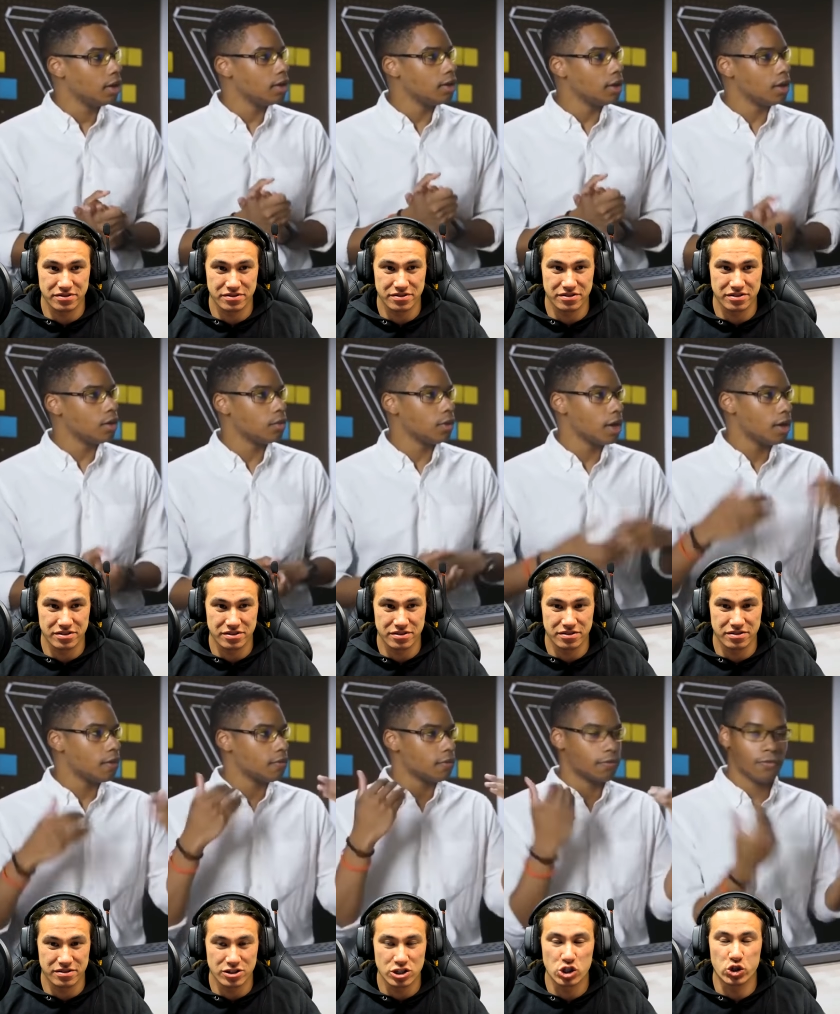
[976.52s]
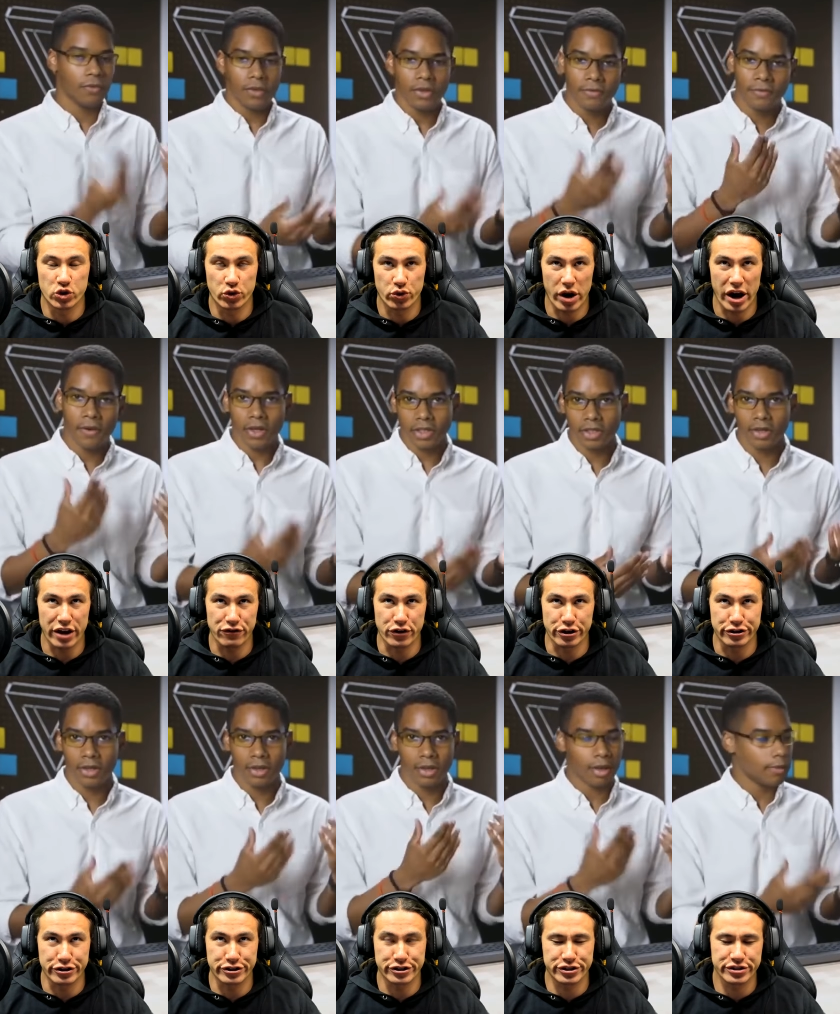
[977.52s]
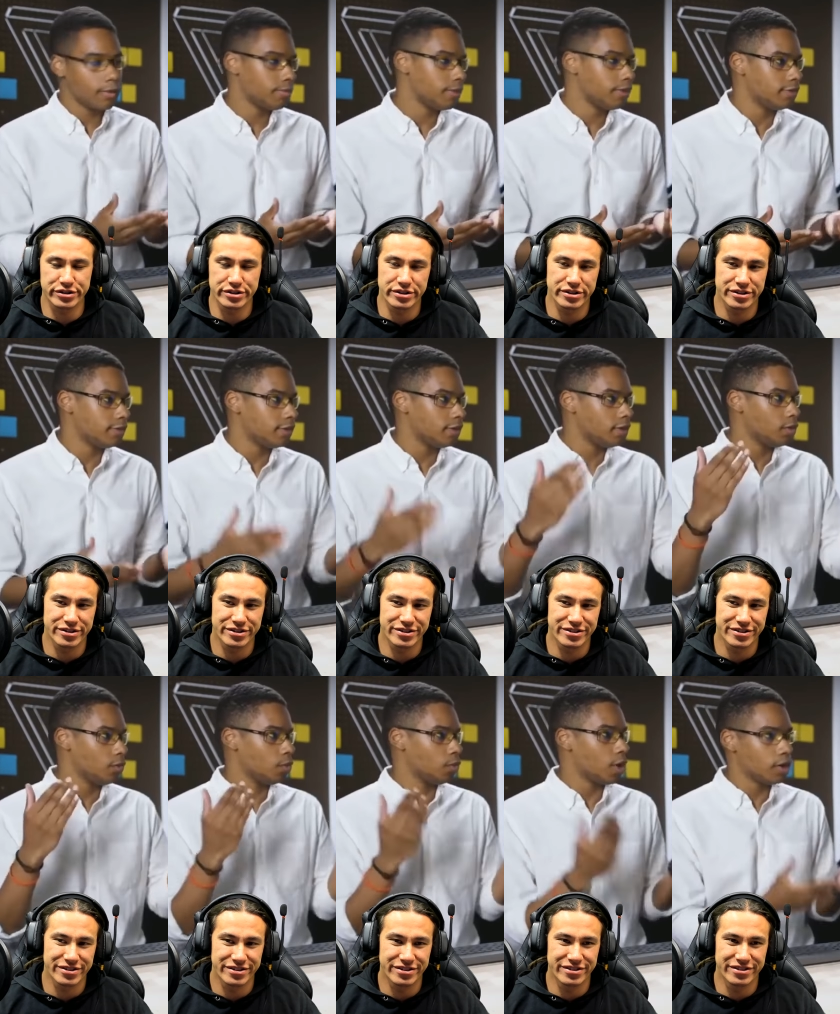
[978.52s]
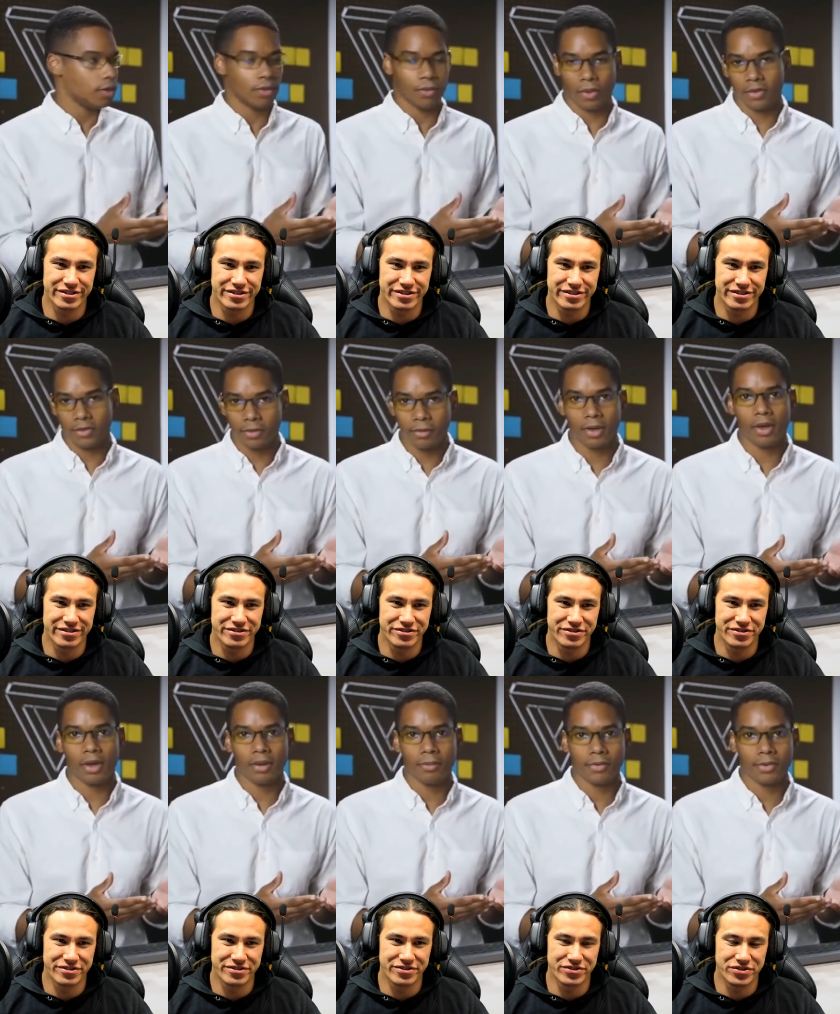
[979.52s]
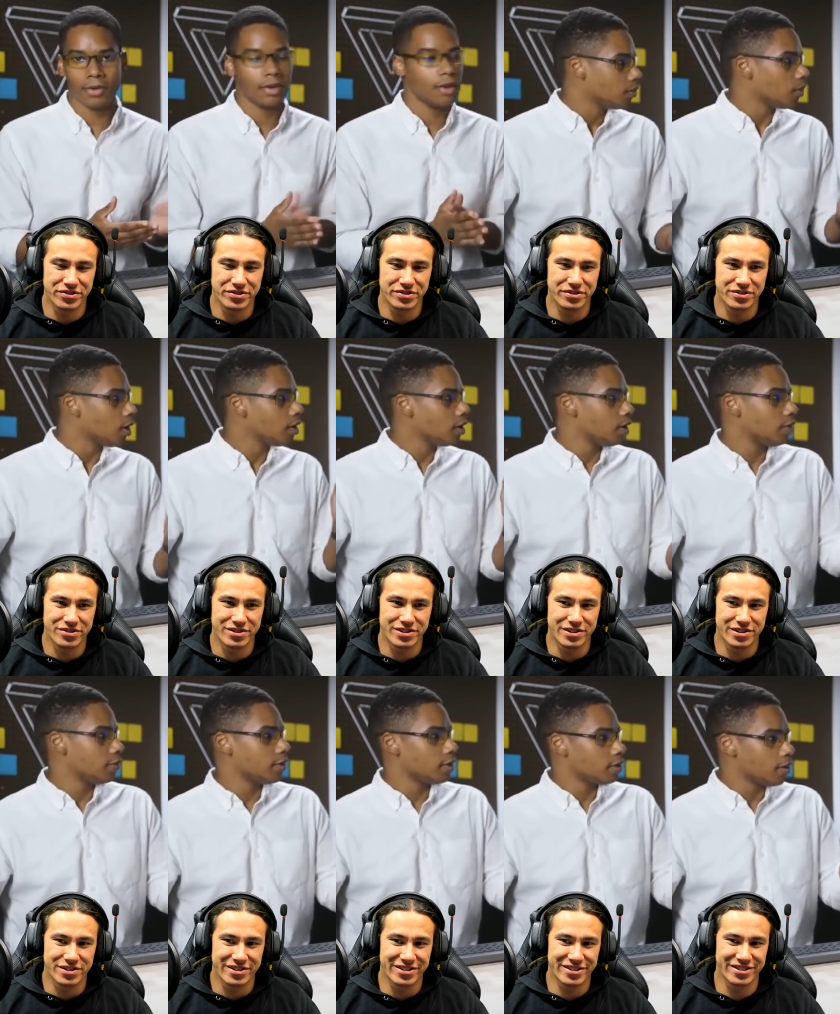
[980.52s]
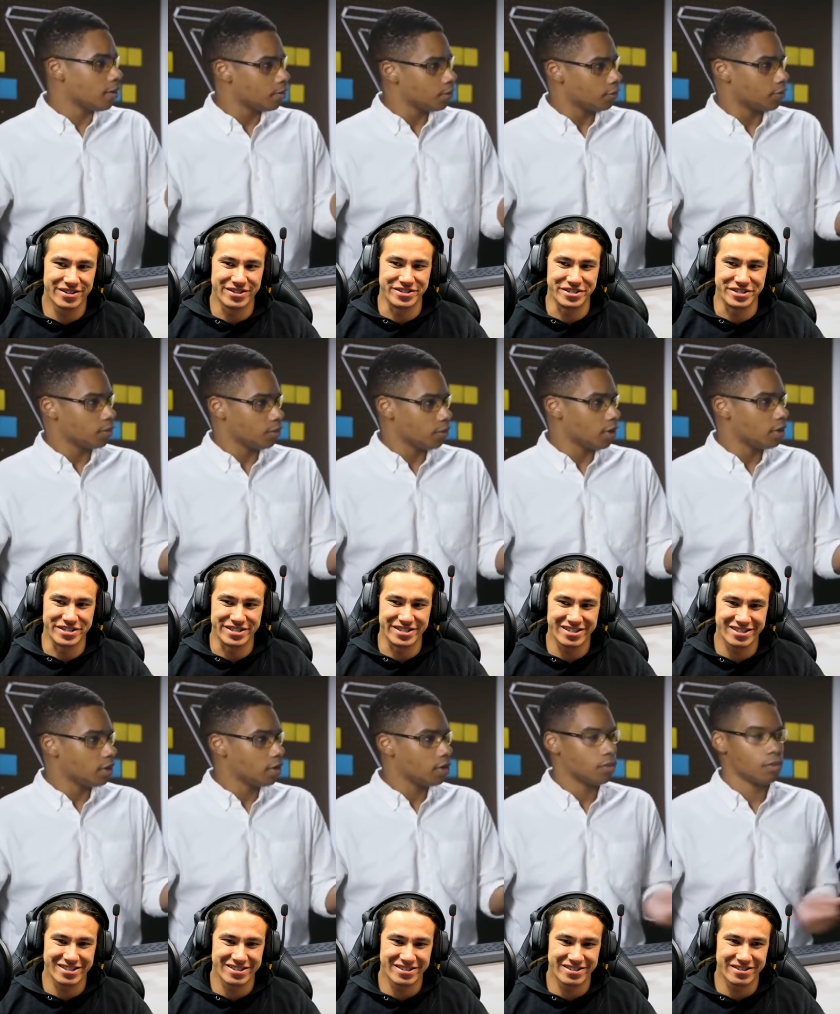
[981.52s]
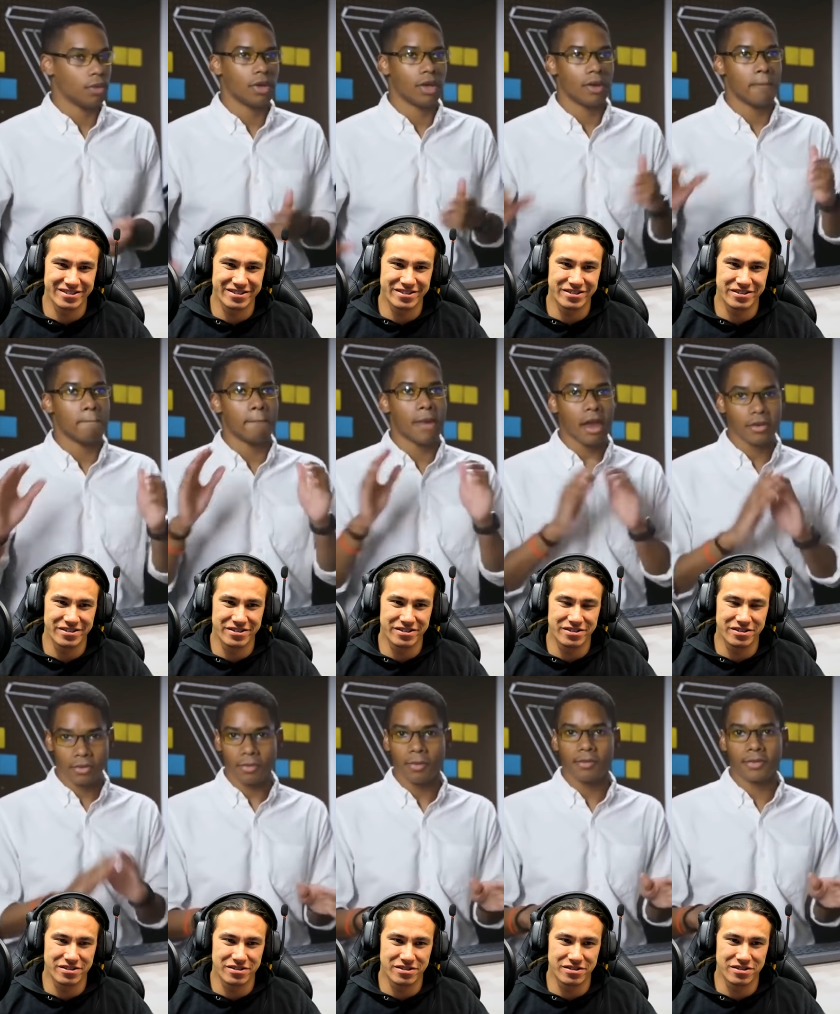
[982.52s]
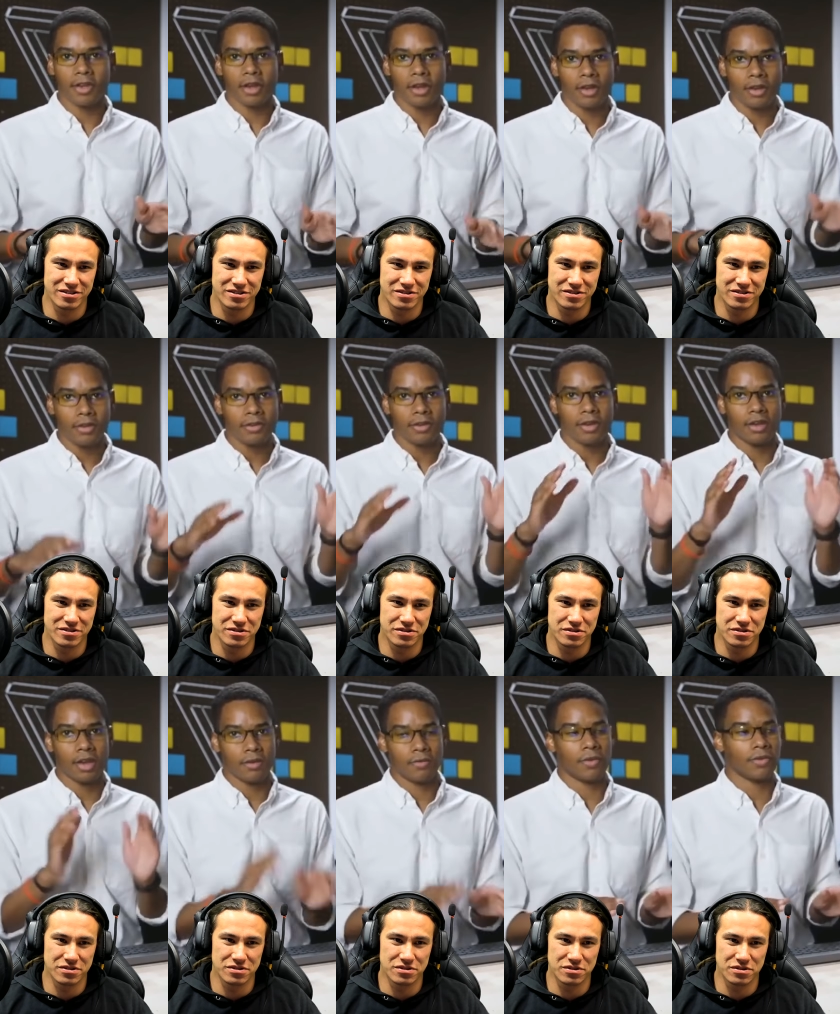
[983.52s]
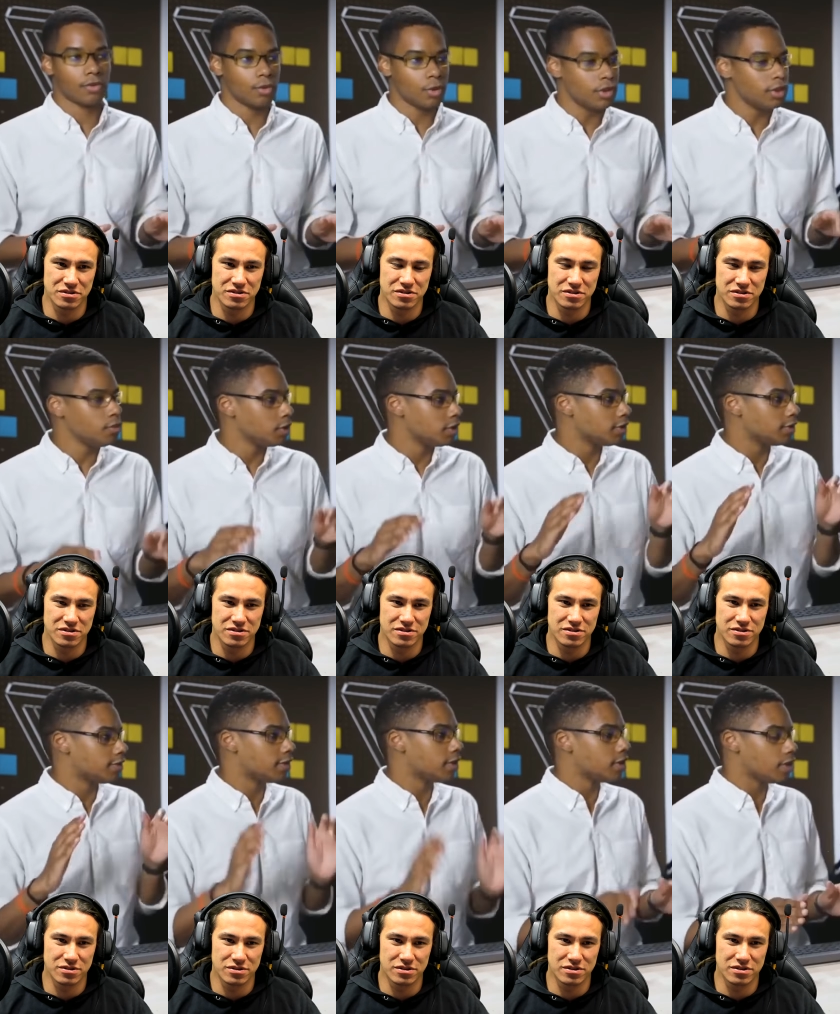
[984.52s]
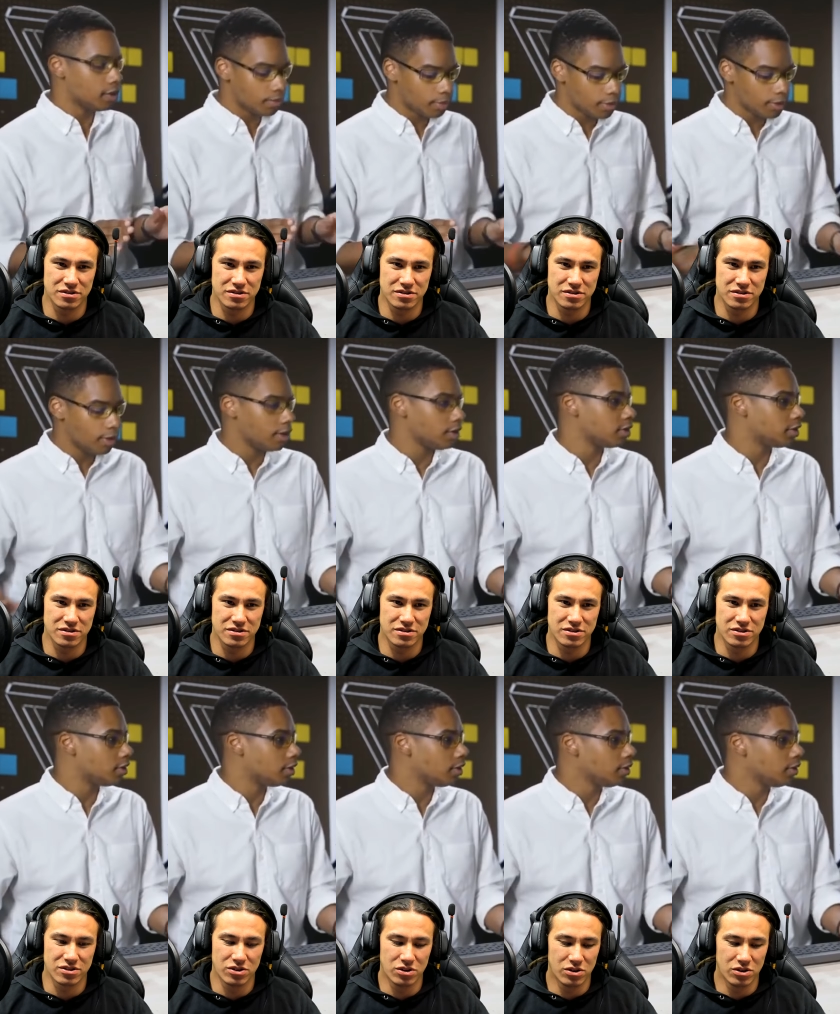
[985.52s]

Speaker 1: and now we have a fully drivers. functioning gaming P C ready to run some games. Right now I've got Armor three running, running at maximum settings, native resolution, which is ten eighty p H